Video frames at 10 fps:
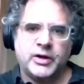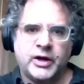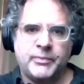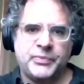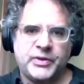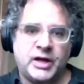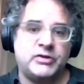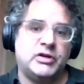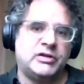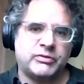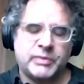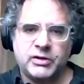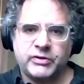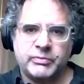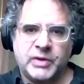um, and you need to
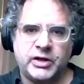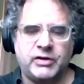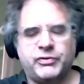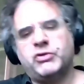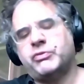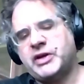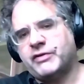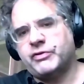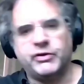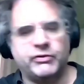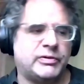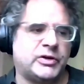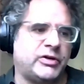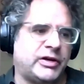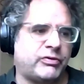spend lots of money of course we have loads of
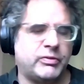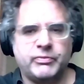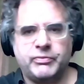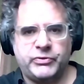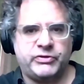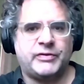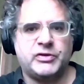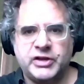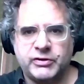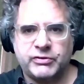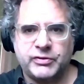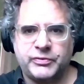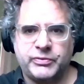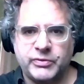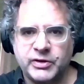learning from seven years of